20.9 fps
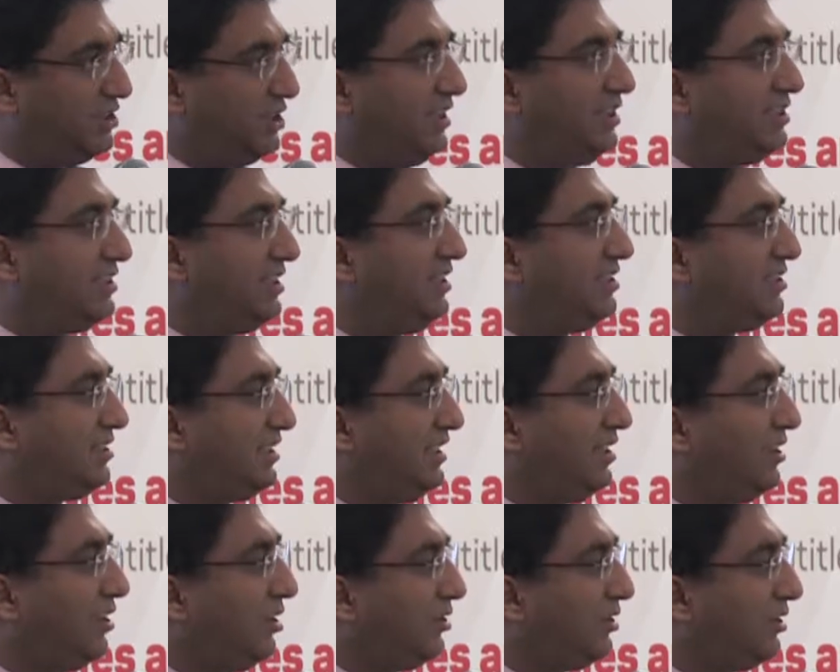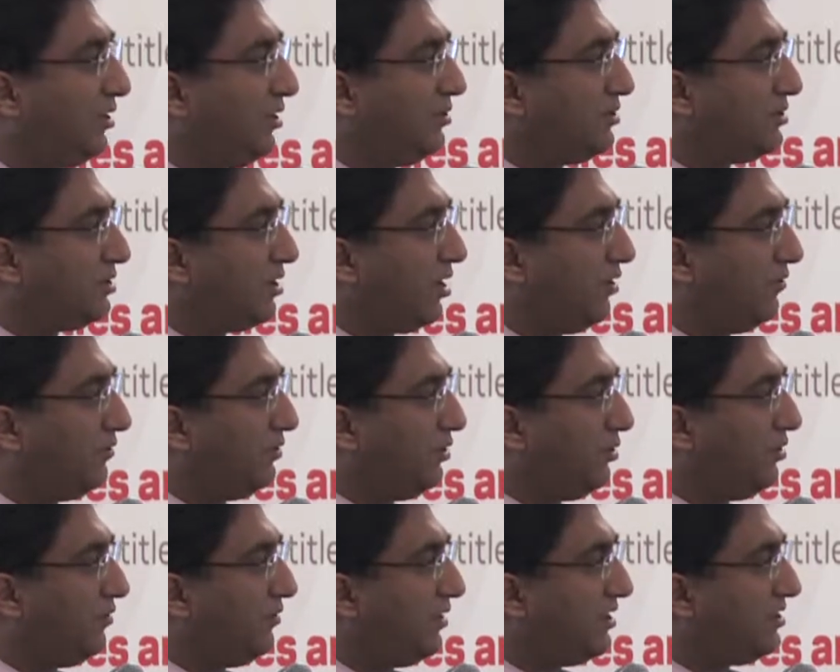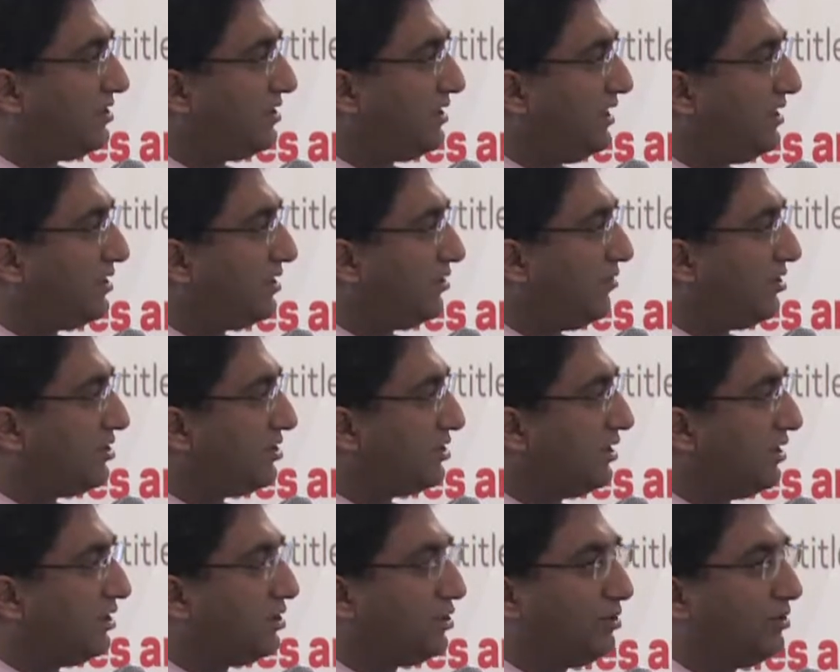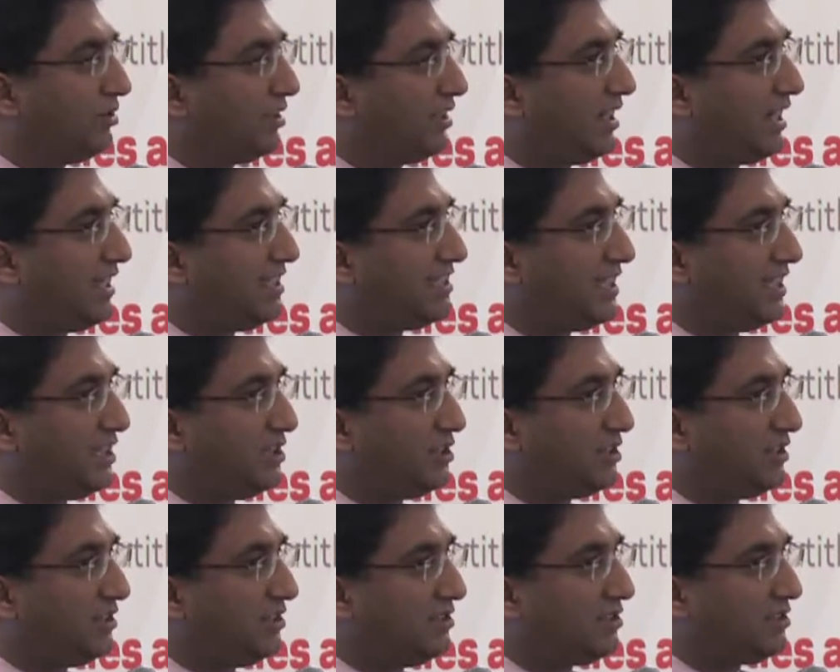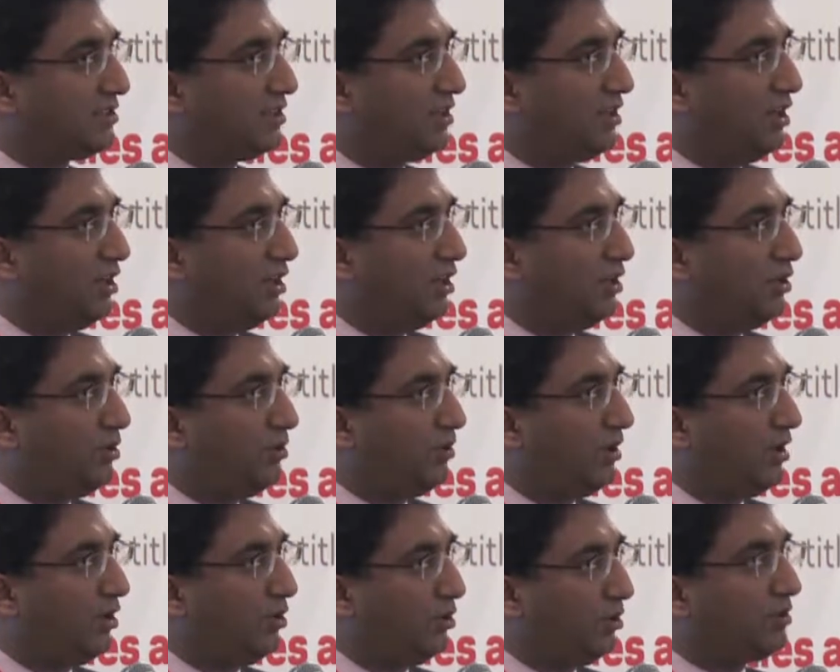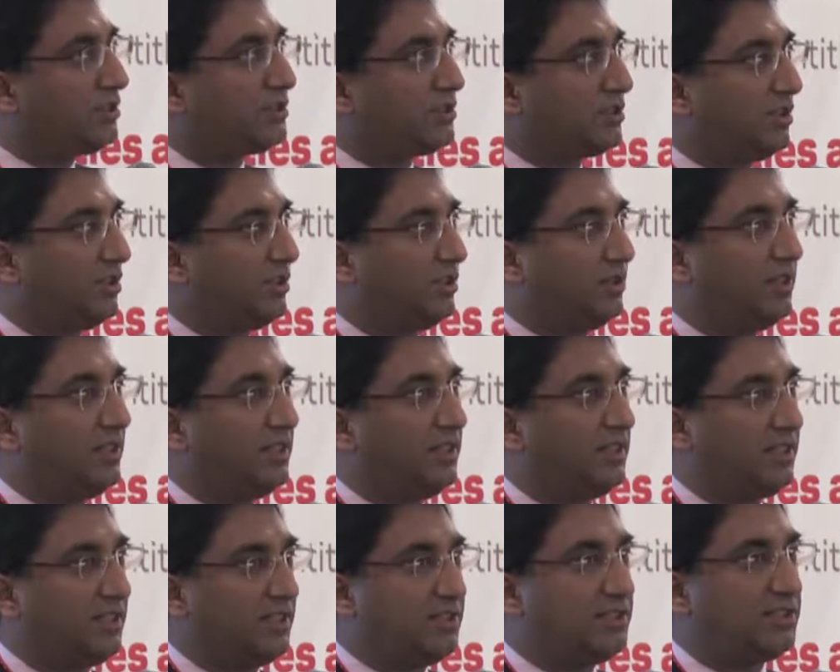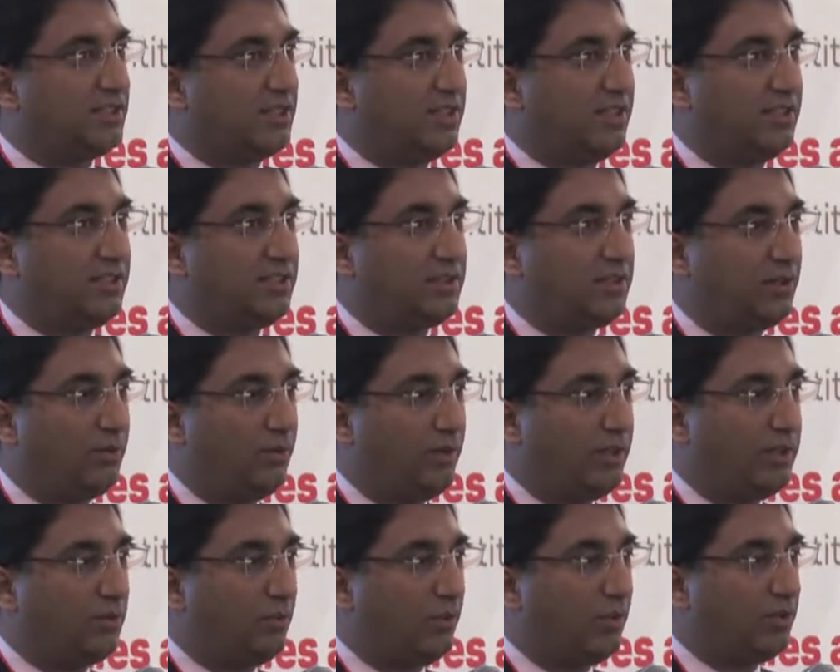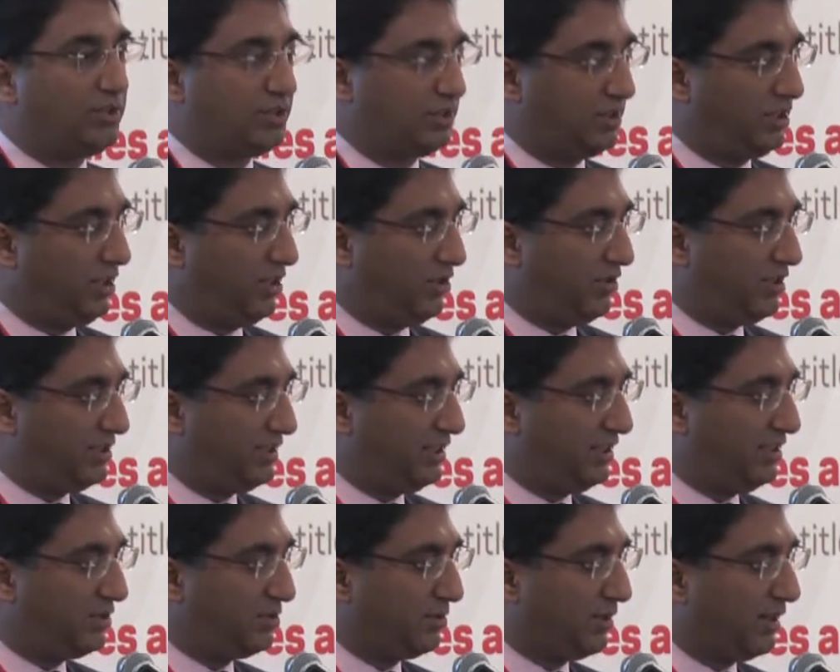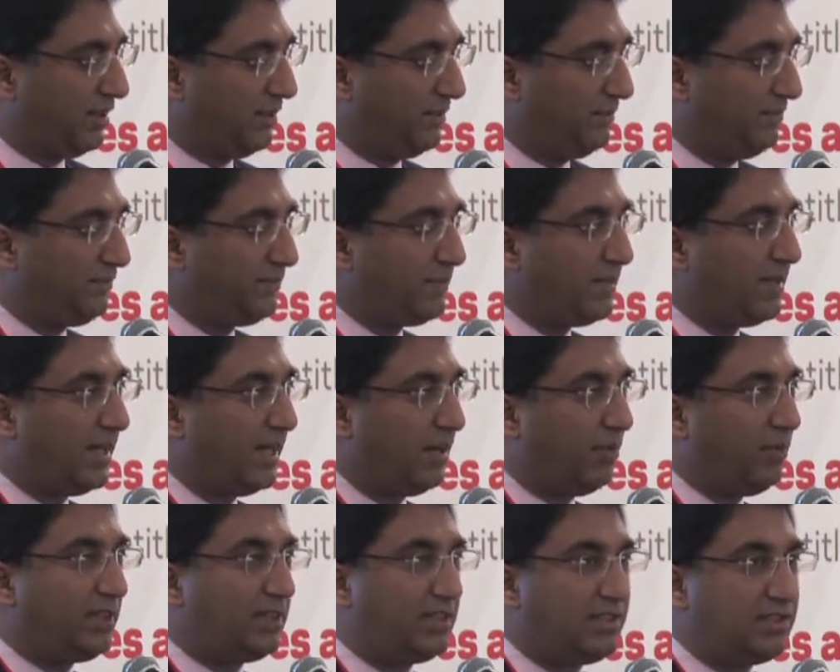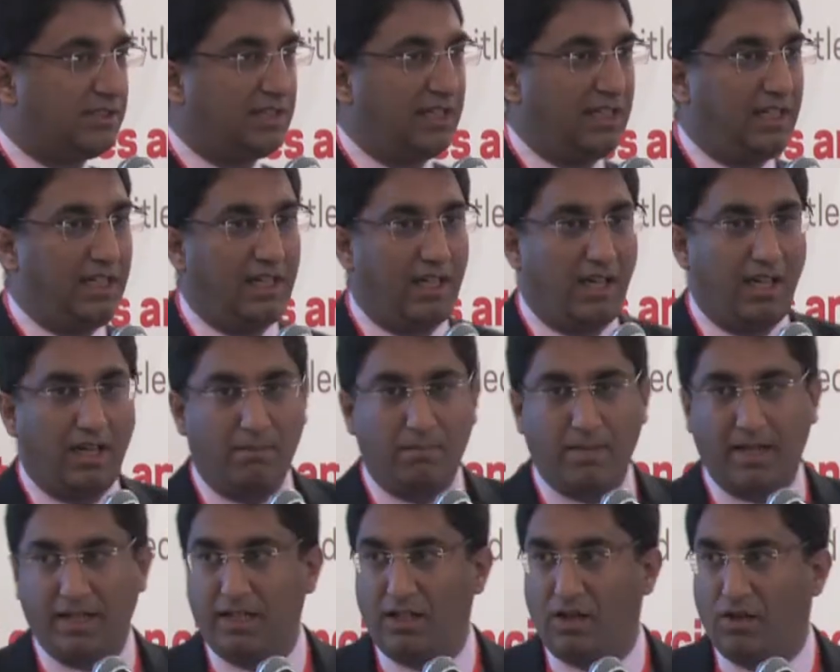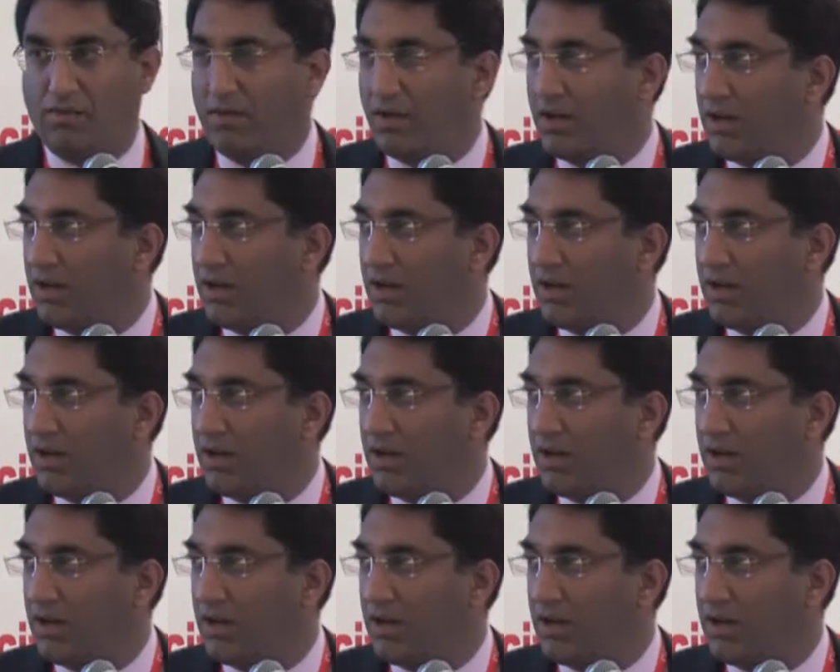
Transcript: GCC logos of universities and research organizations who are also concerned with water security as well. And we can see many of